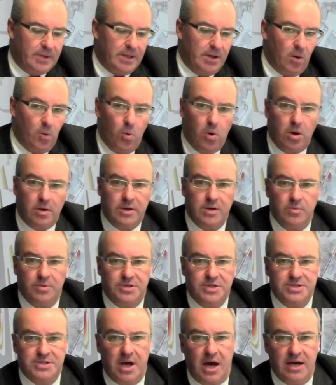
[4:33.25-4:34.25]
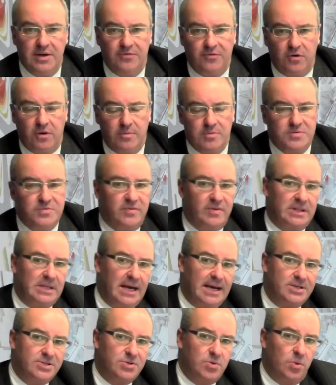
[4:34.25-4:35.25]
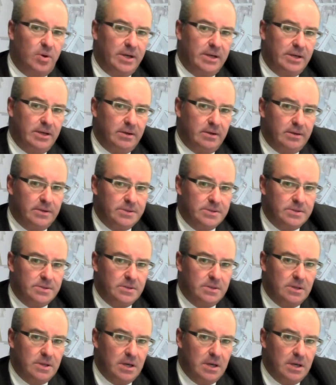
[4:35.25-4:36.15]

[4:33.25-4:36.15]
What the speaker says: working with design firms for the last 20 years,